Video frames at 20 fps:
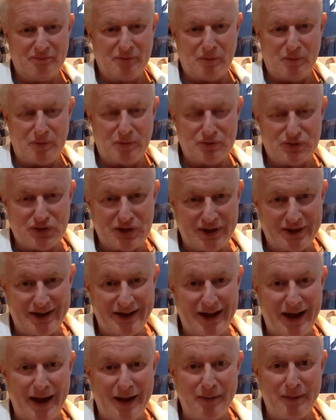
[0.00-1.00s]
I won't say the
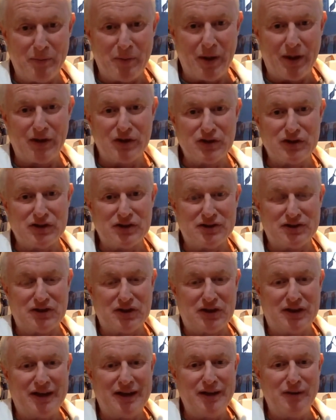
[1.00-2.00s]
name because it's
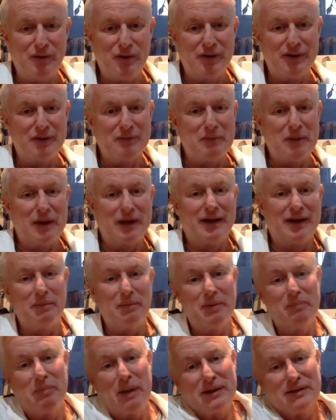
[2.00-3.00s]
a keyword that might get
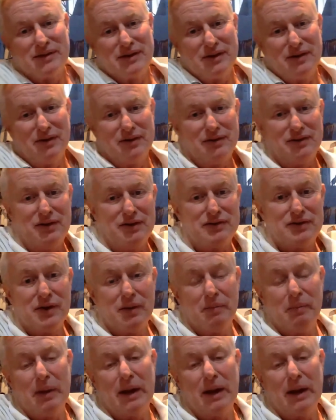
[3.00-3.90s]
me busted on YouTube,